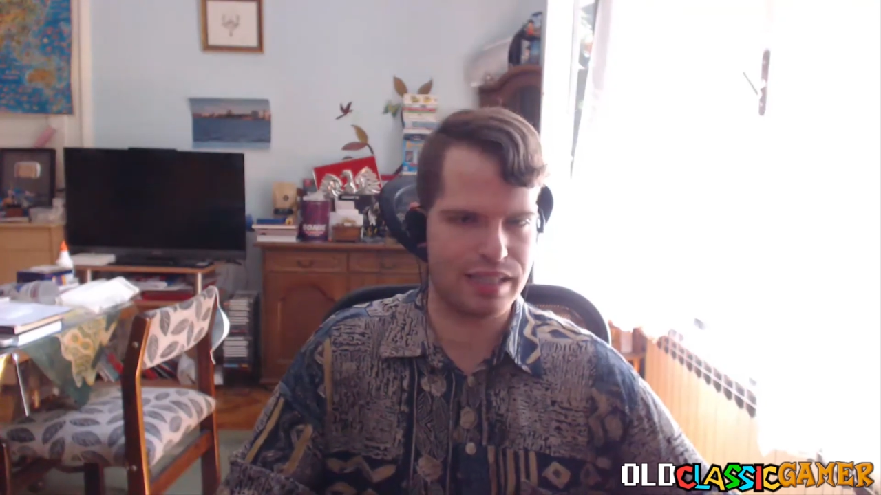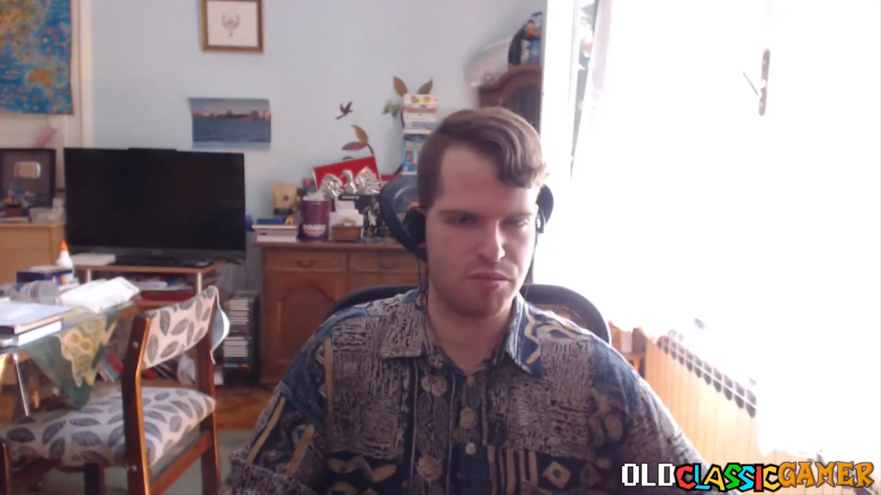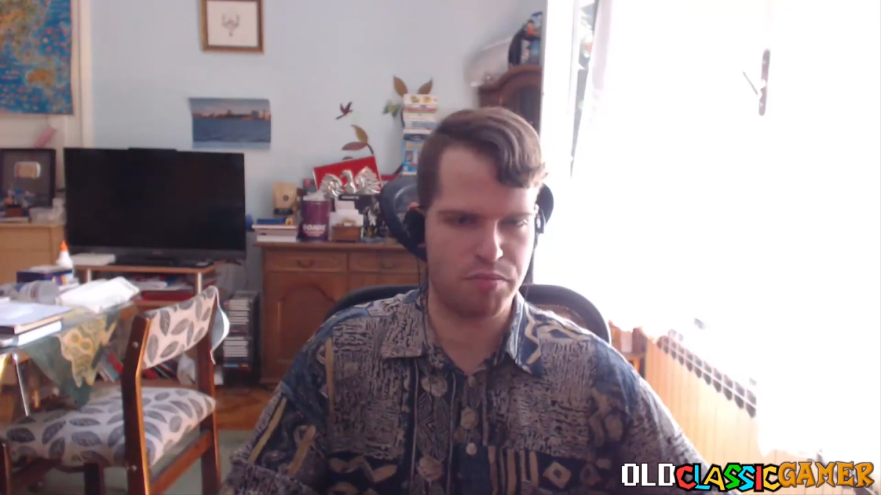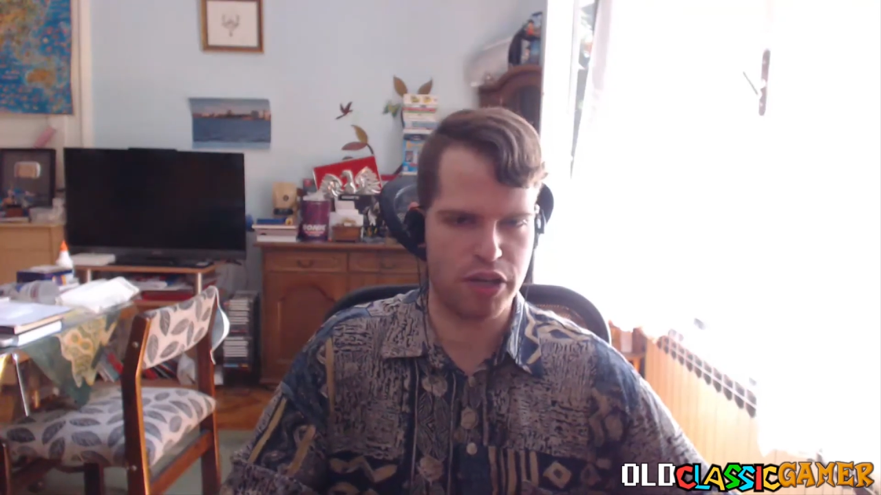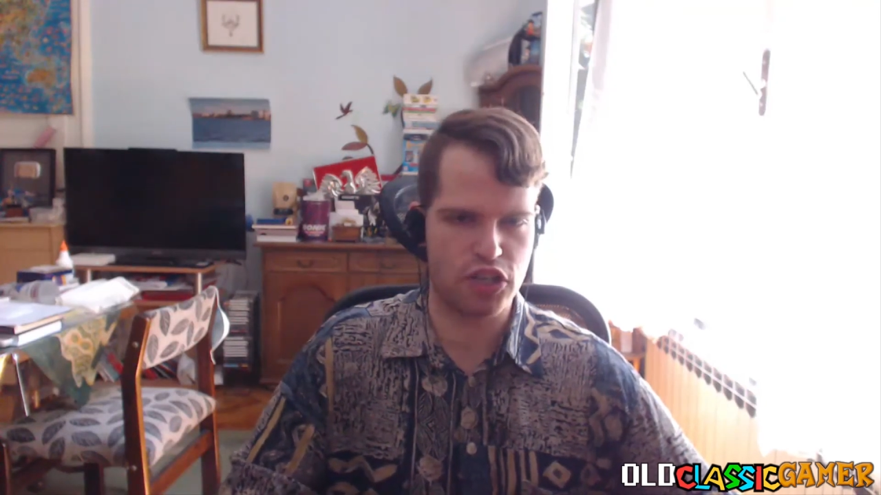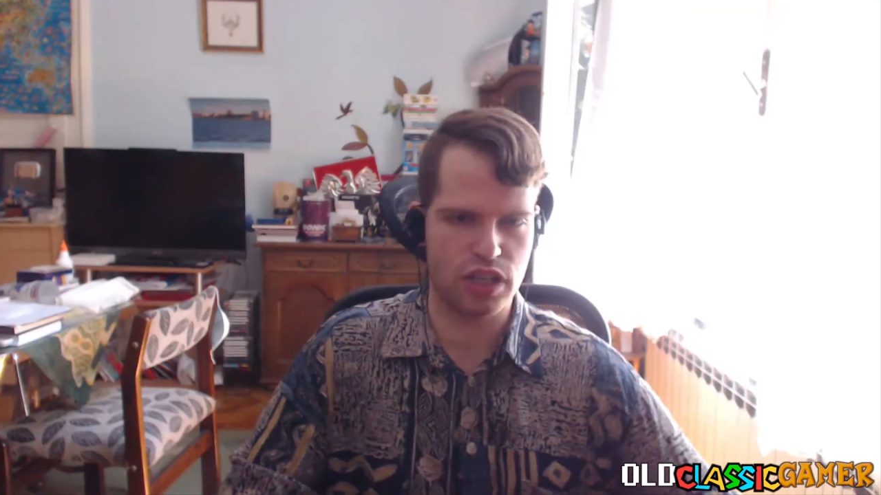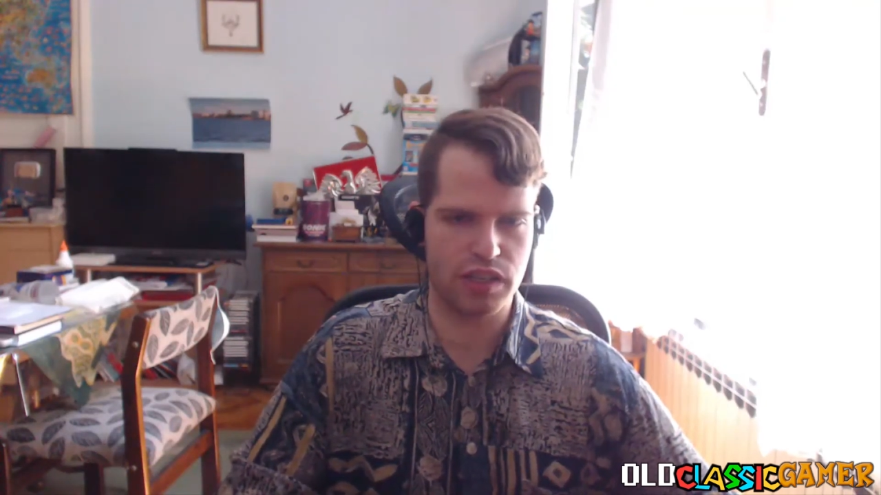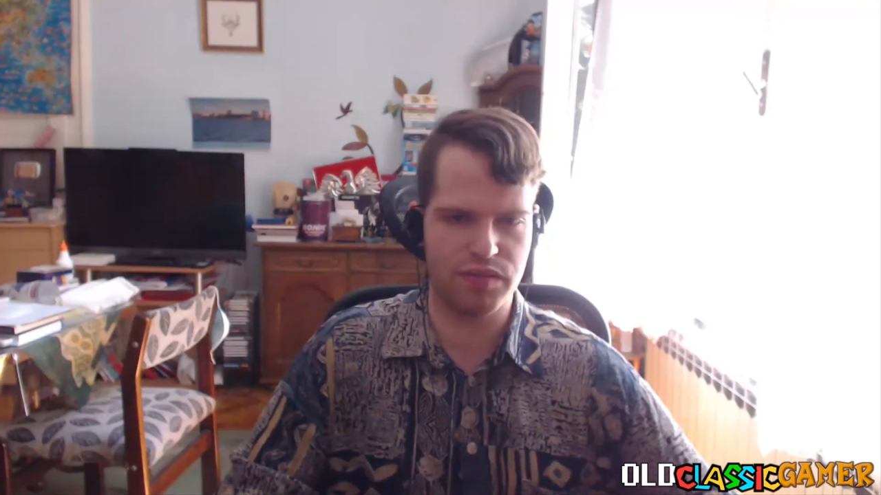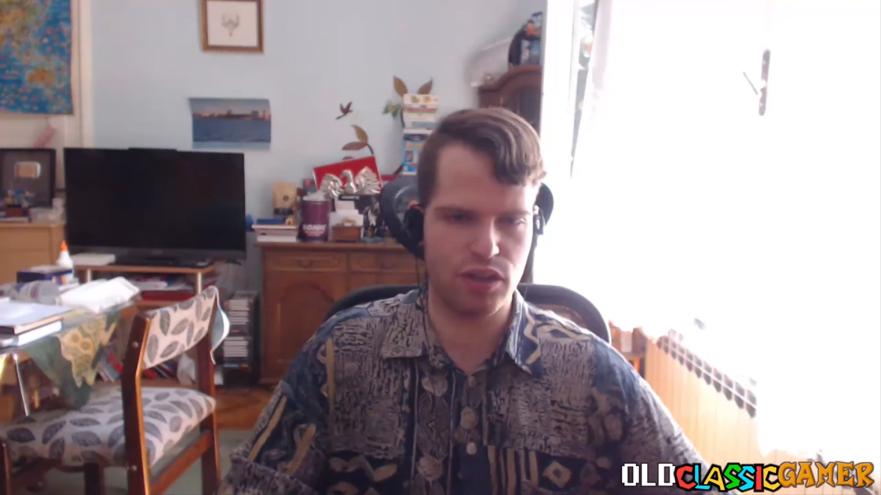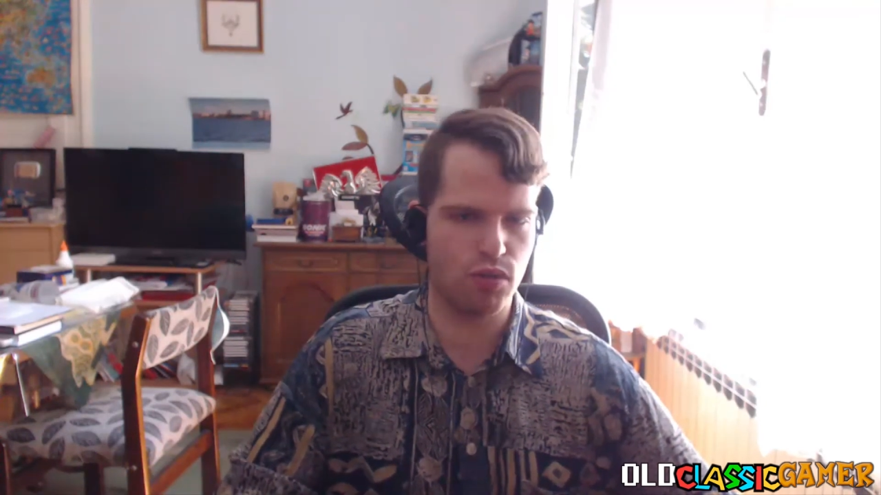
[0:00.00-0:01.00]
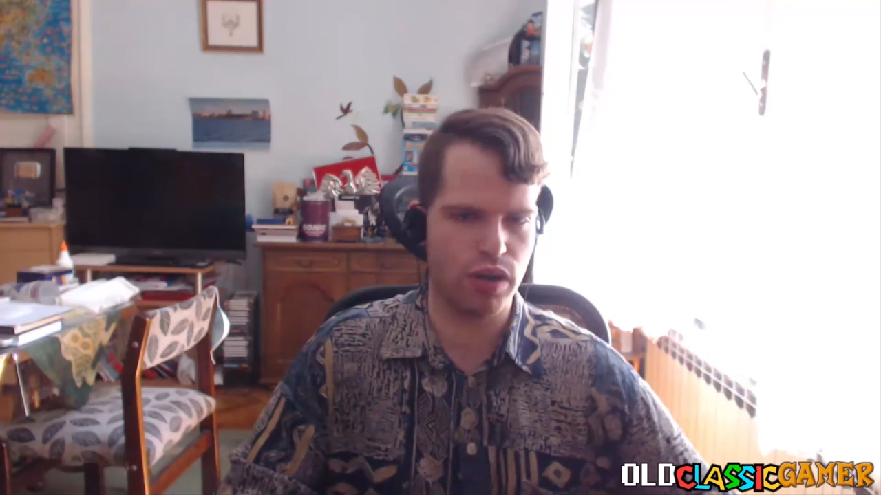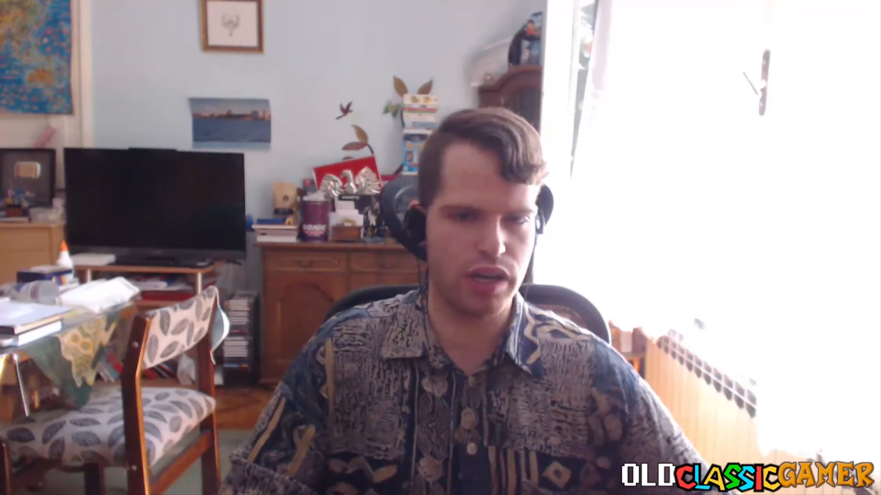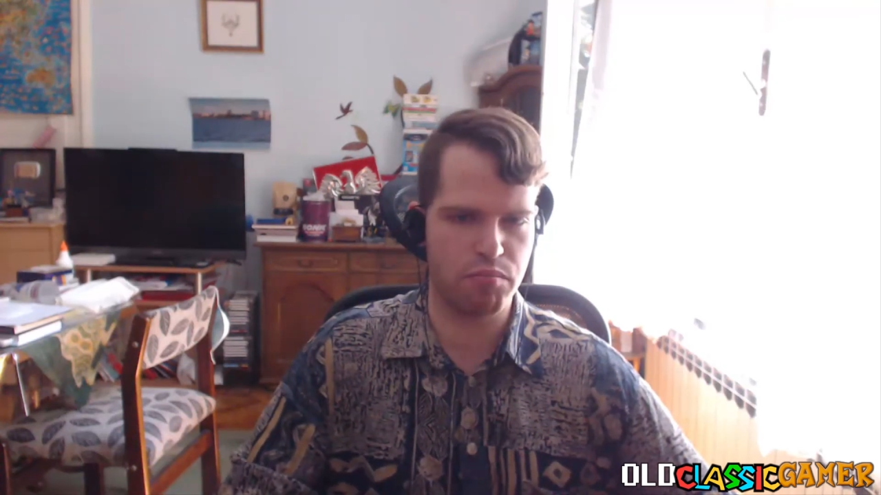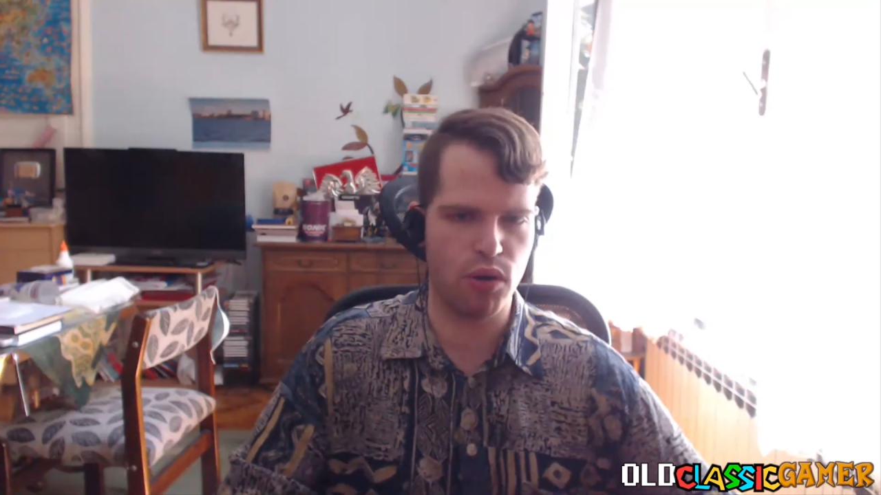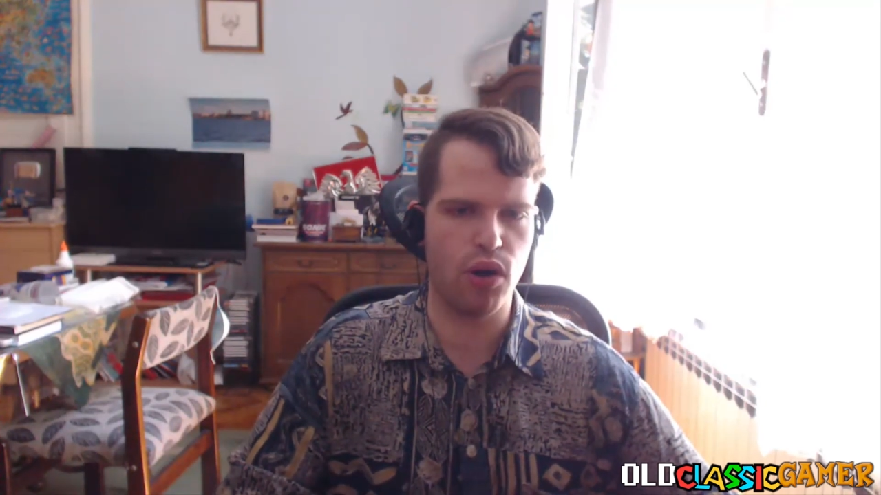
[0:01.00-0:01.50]
especially if they
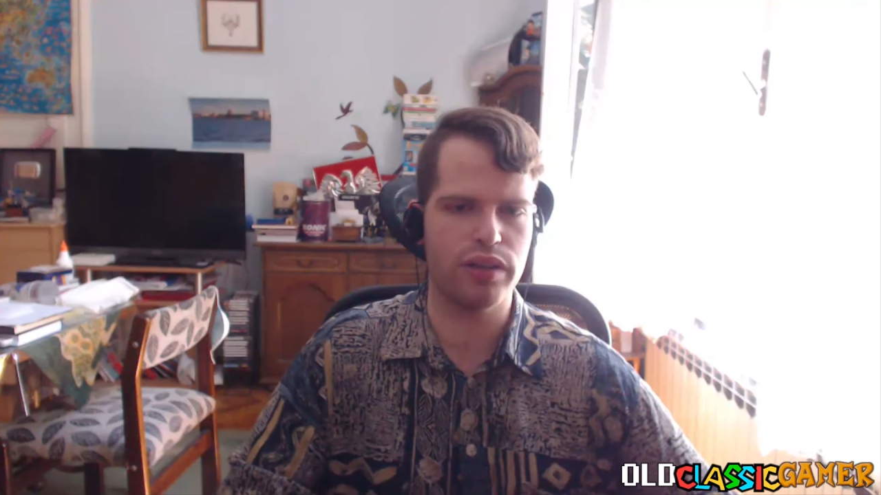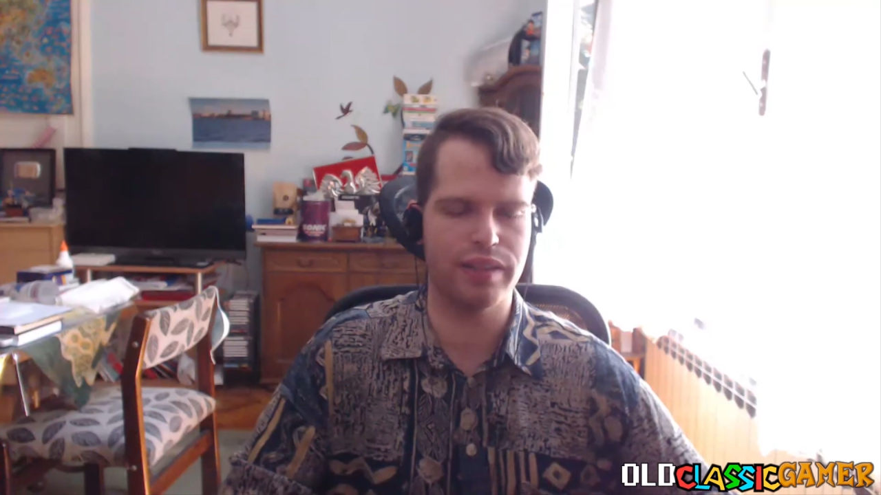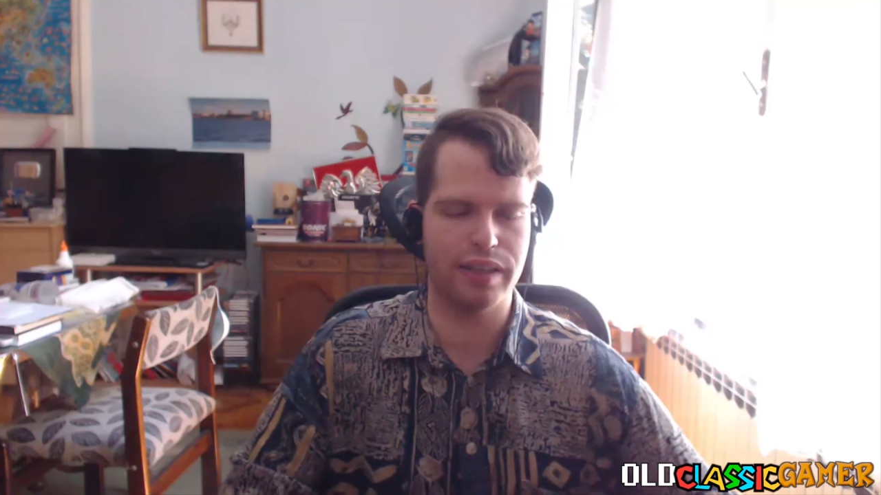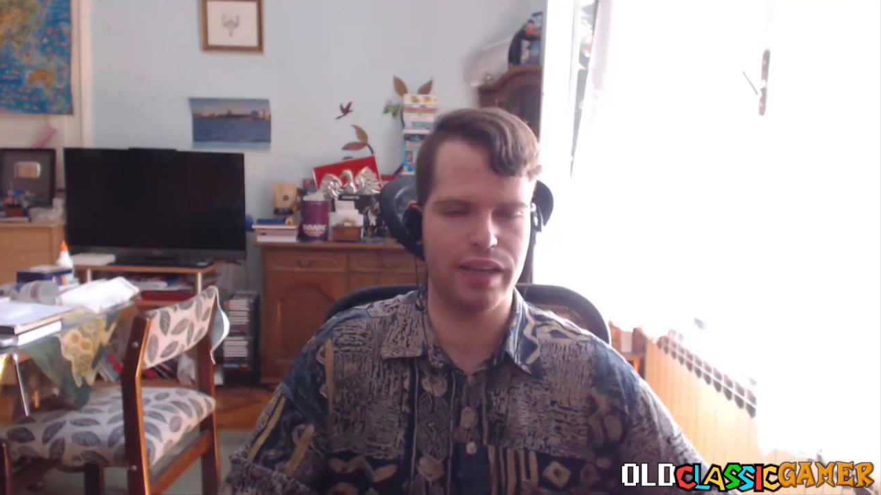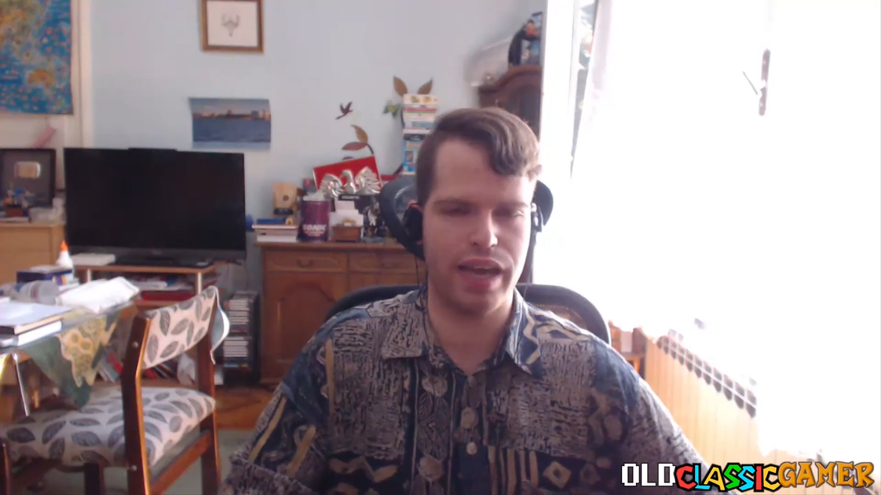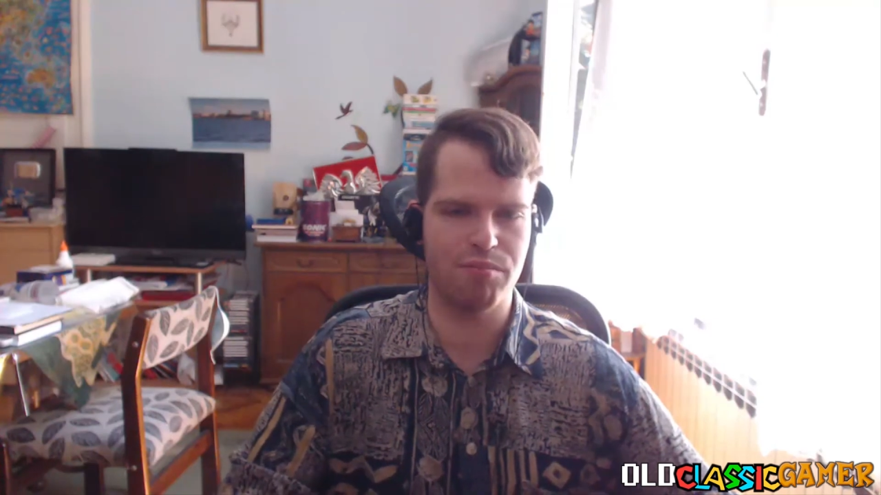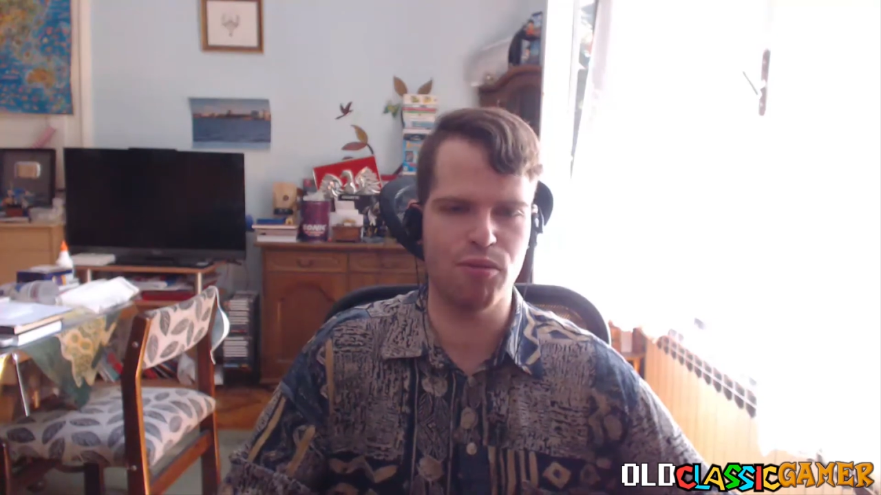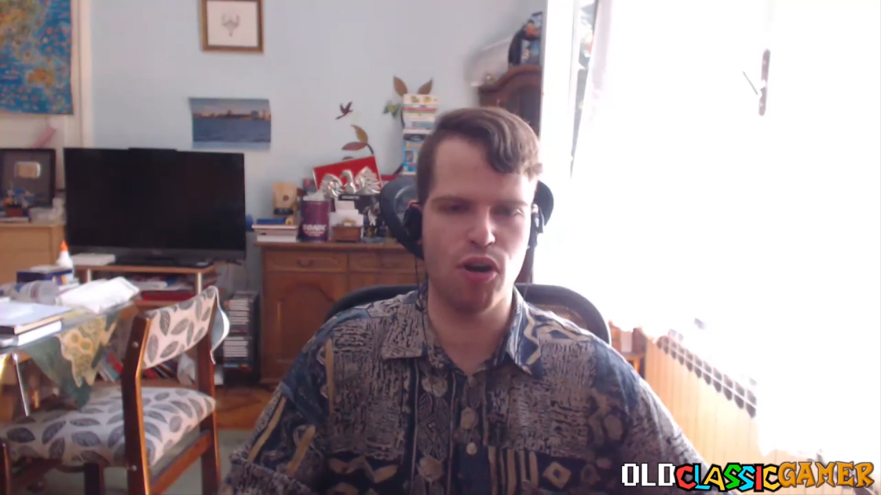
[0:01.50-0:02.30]
already bought the game